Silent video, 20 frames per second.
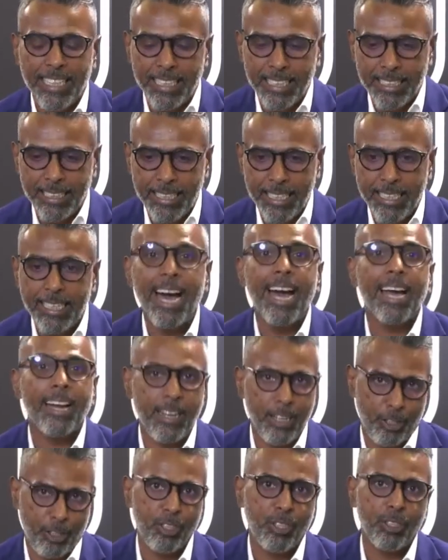The
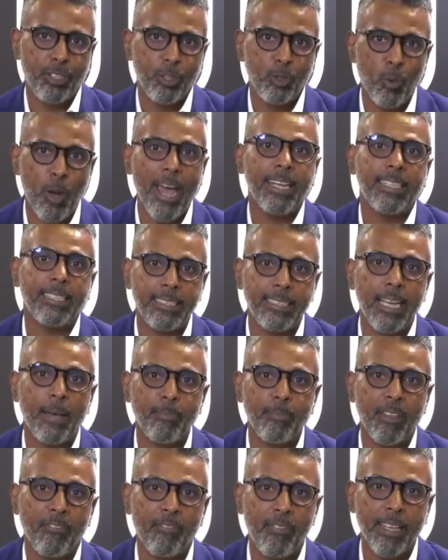courage to
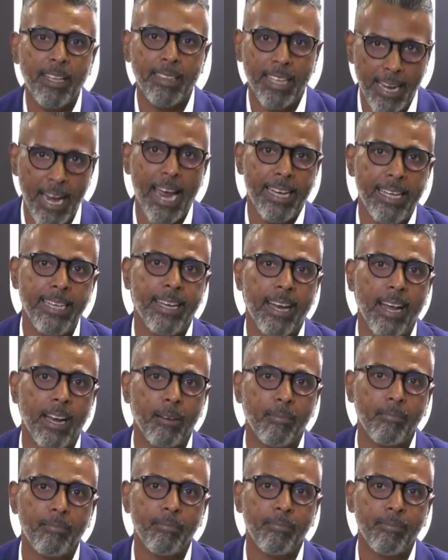accept the fact that I need
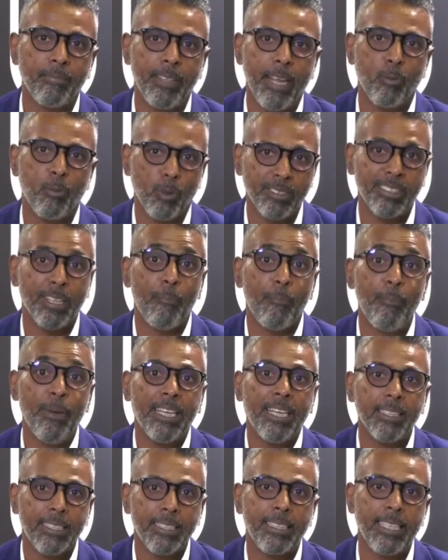help. That was the
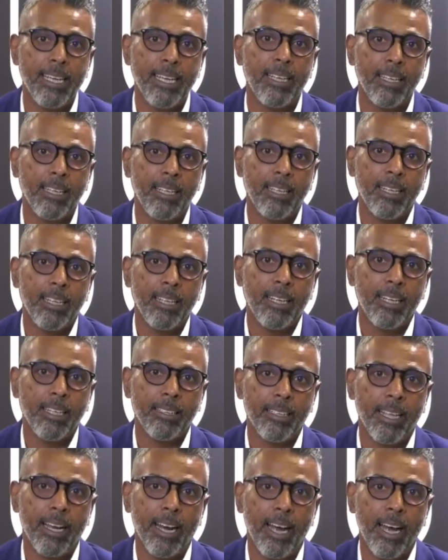biggest thing
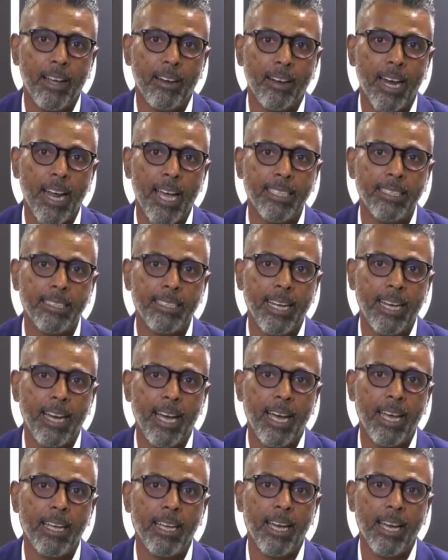that I realized that
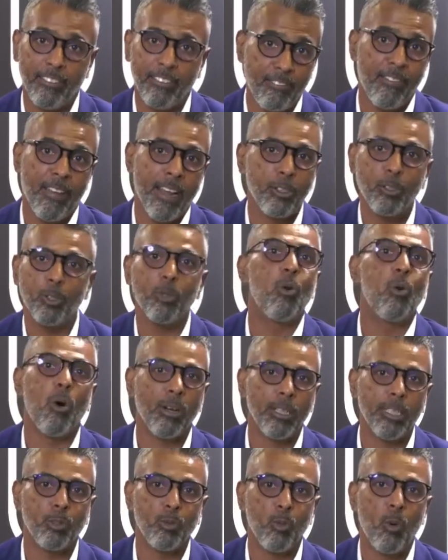I had failed to do
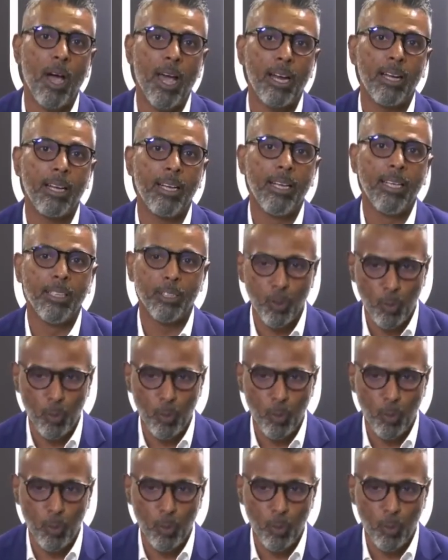all this while. So